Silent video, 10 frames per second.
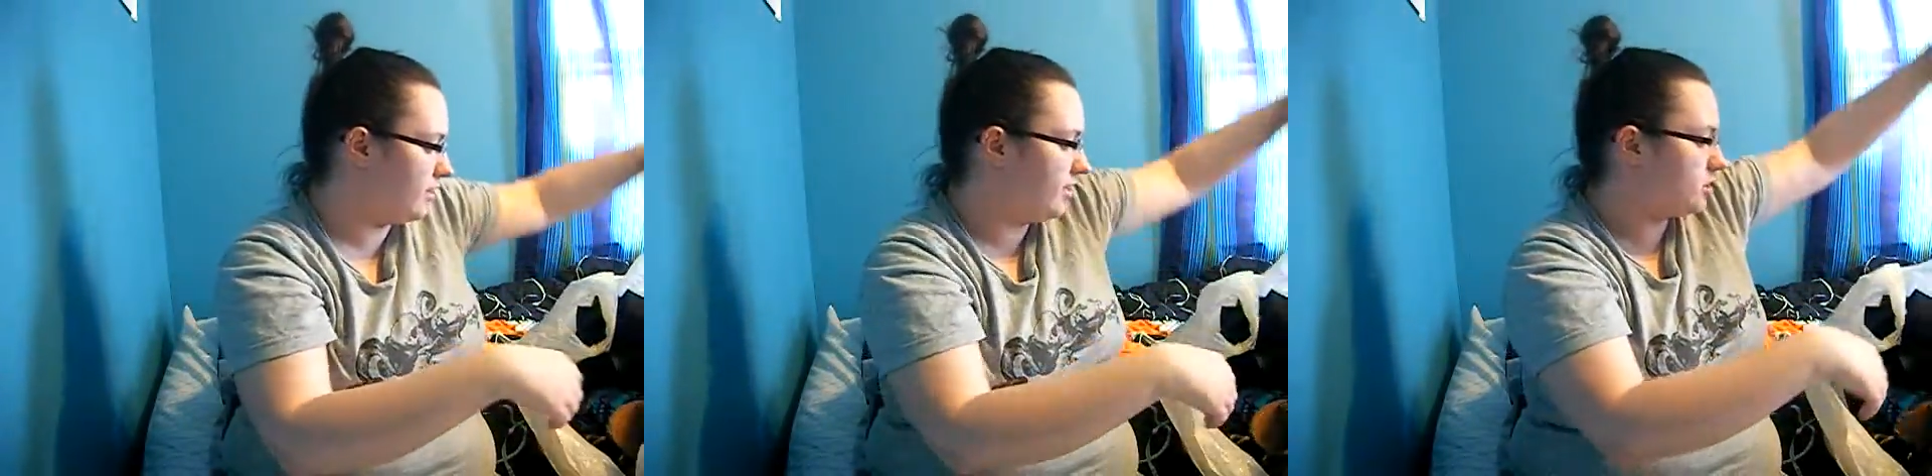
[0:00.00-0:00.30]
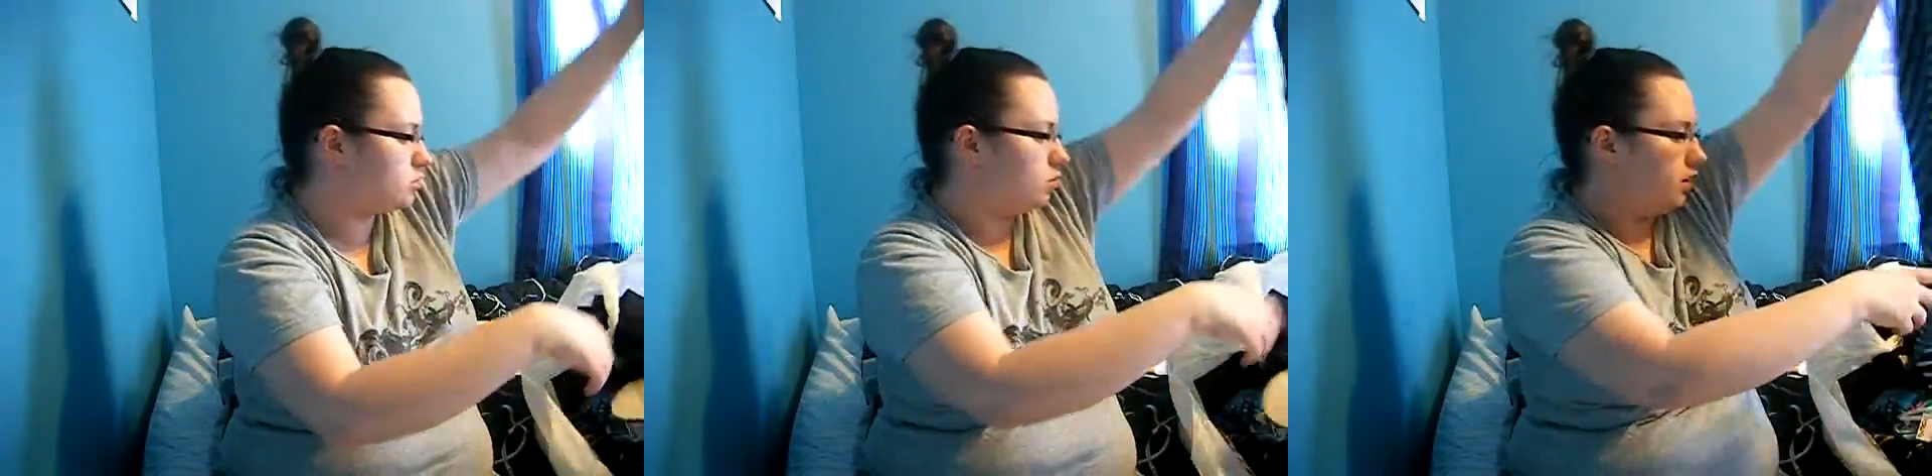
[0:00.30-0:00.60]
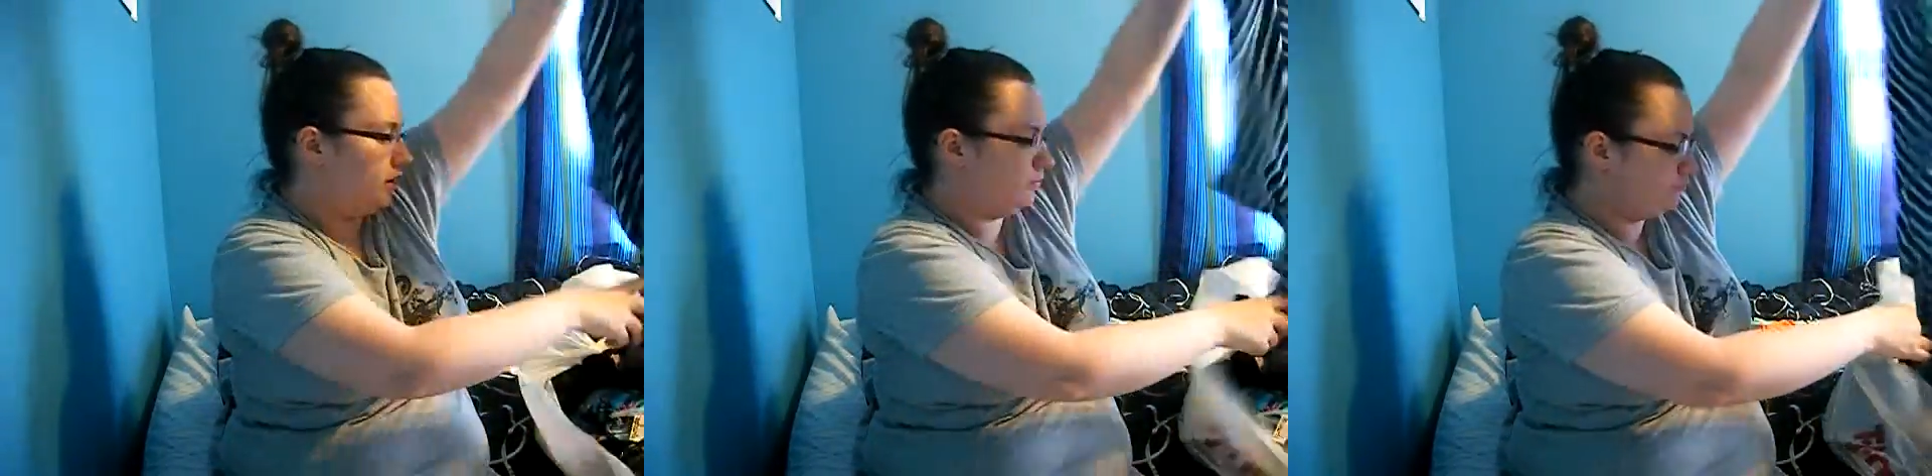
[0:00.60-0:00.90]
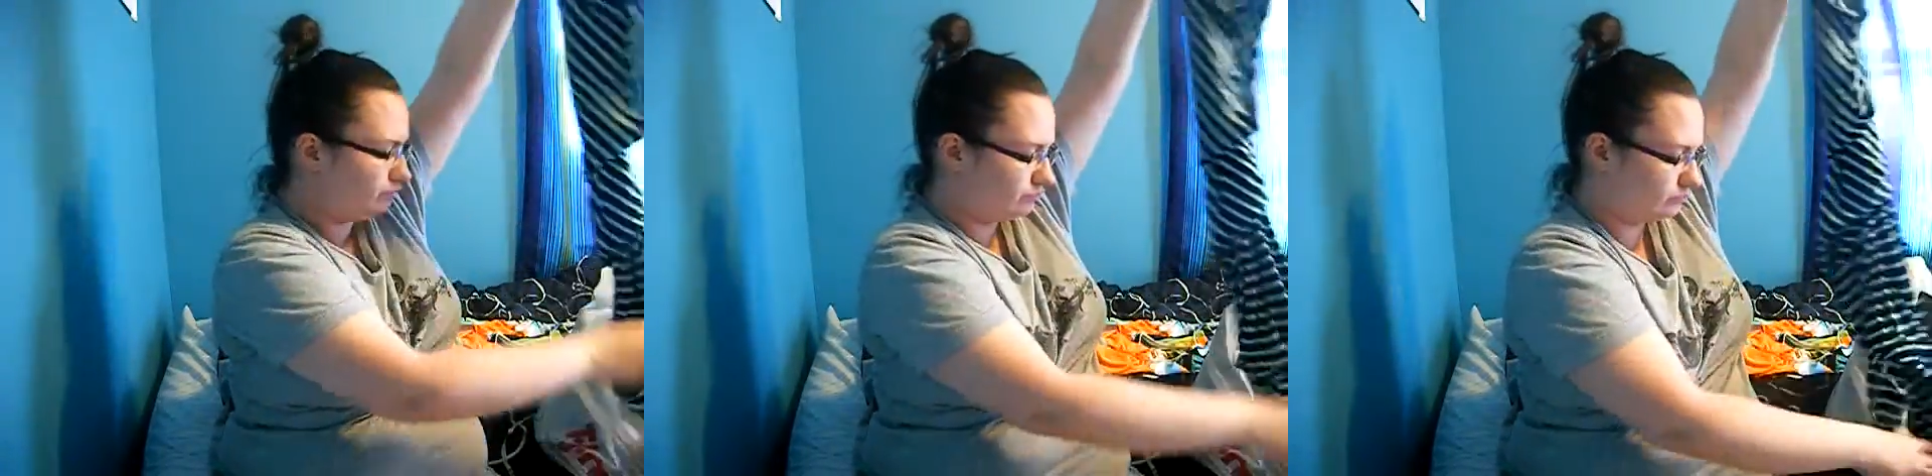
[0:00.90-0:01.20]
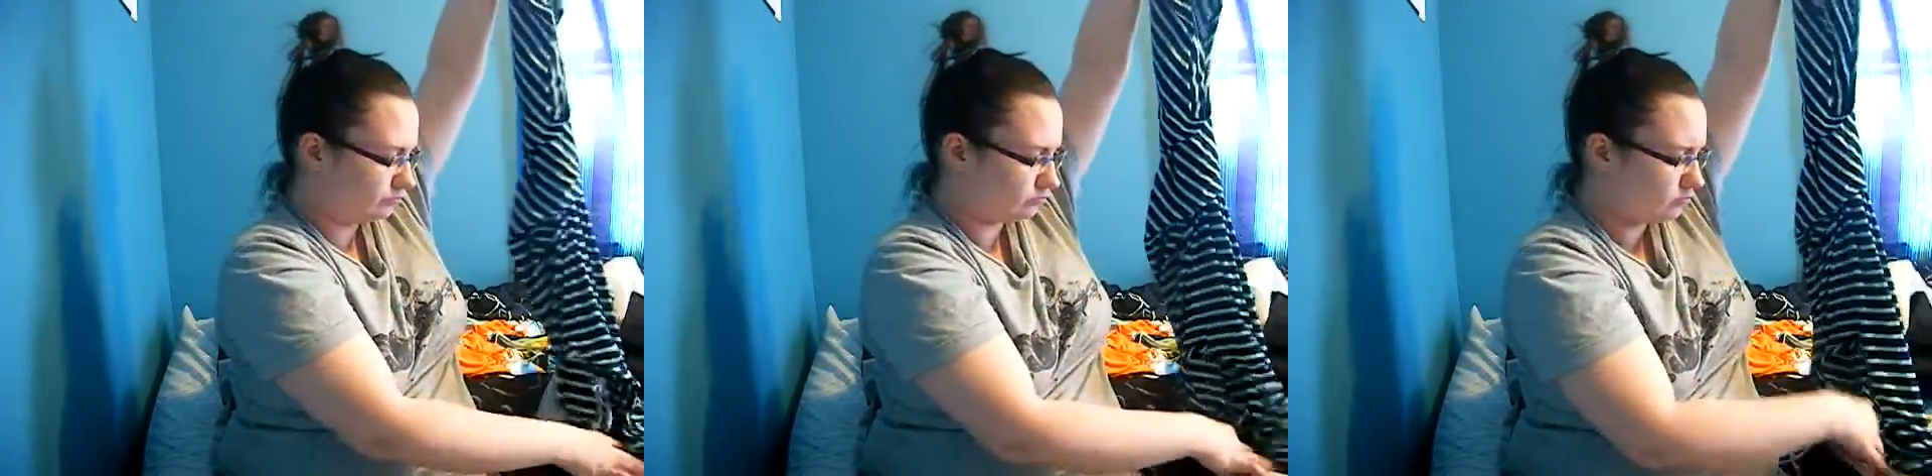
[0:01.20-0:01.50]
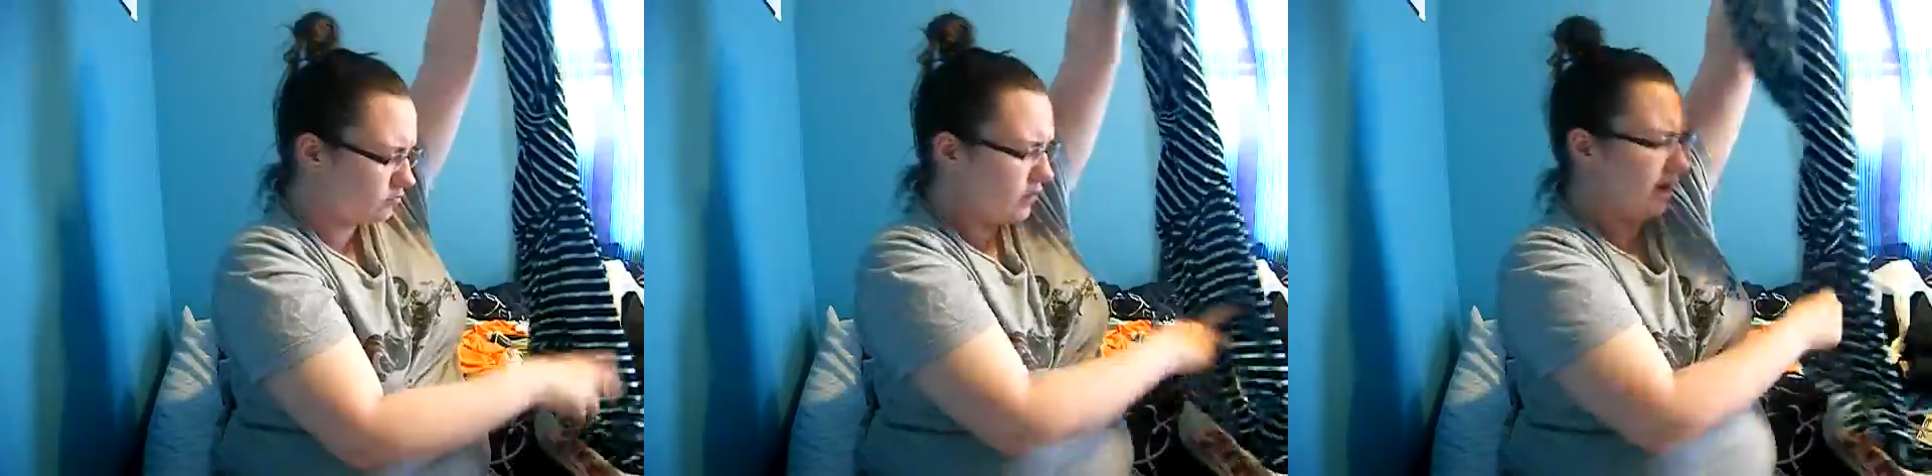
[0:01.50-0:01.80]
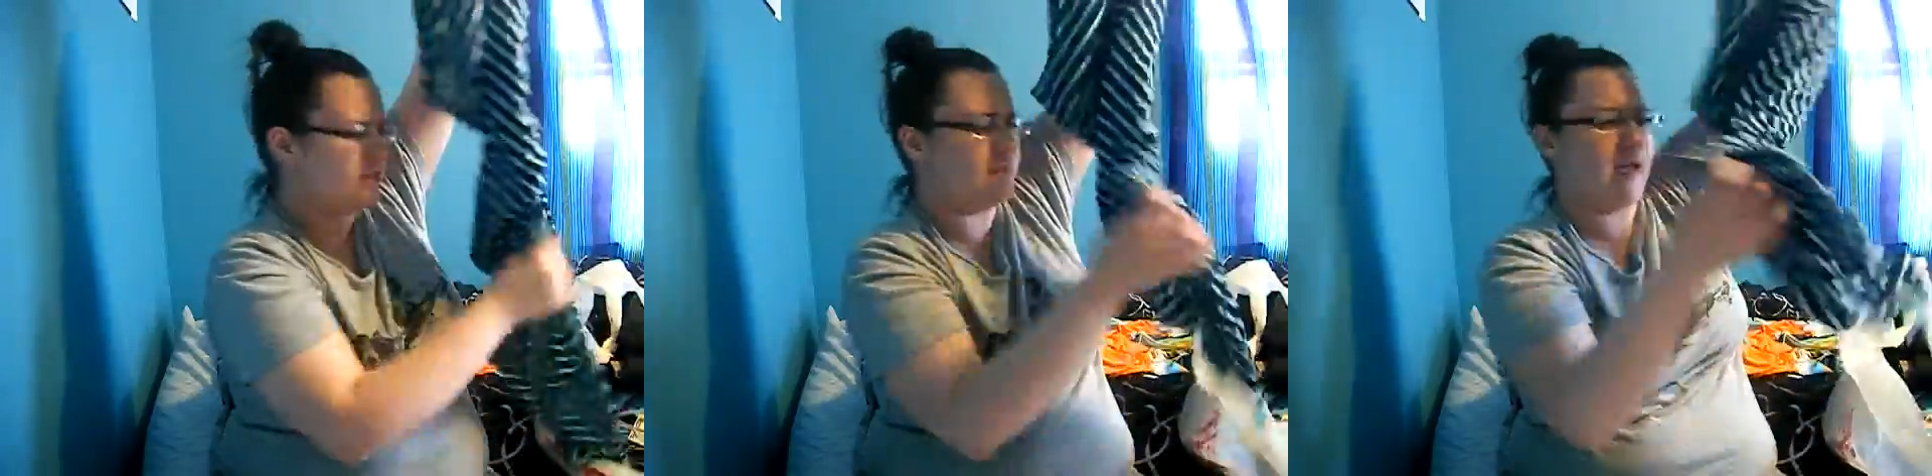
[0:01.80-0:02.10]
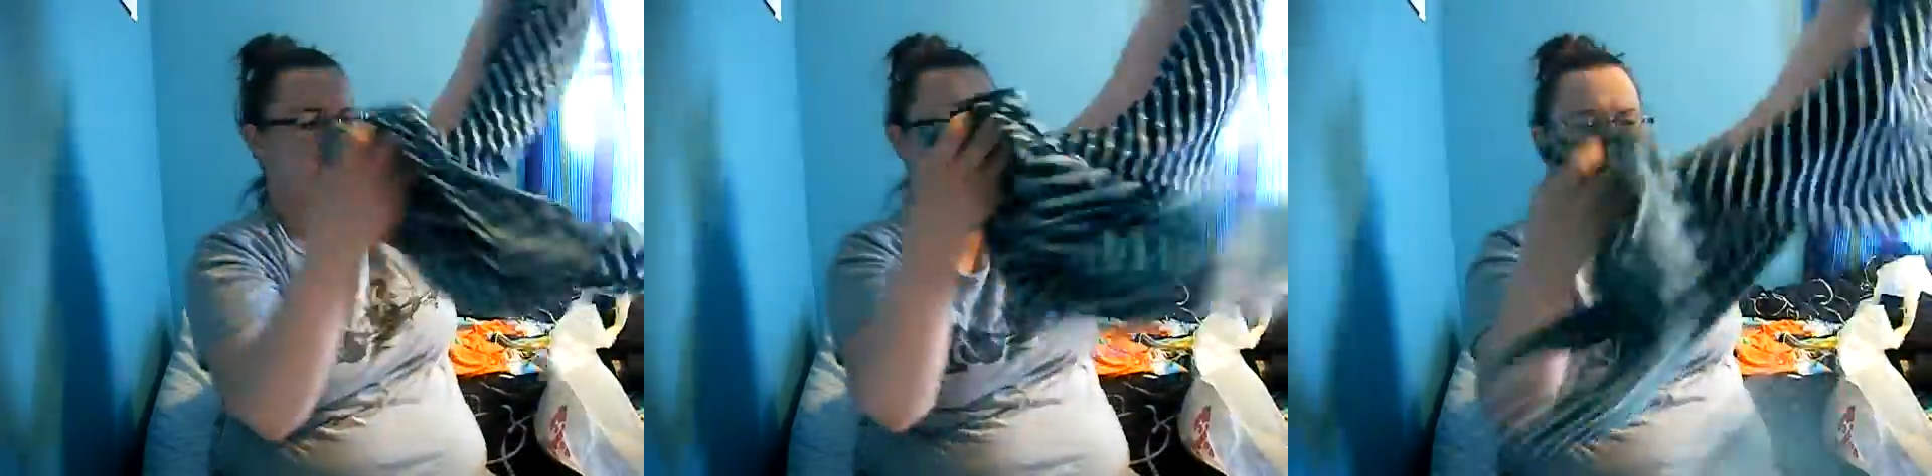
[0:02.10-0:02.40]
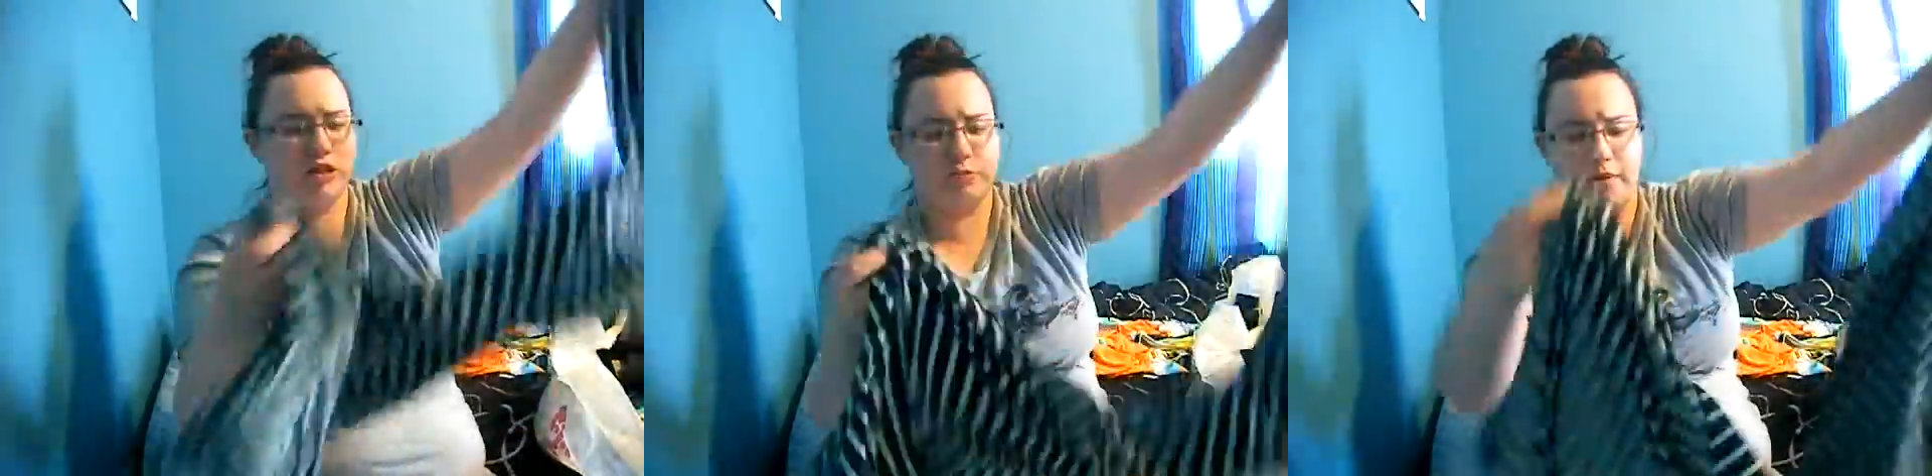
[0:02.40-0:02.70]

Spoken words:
This one is a maxi dress,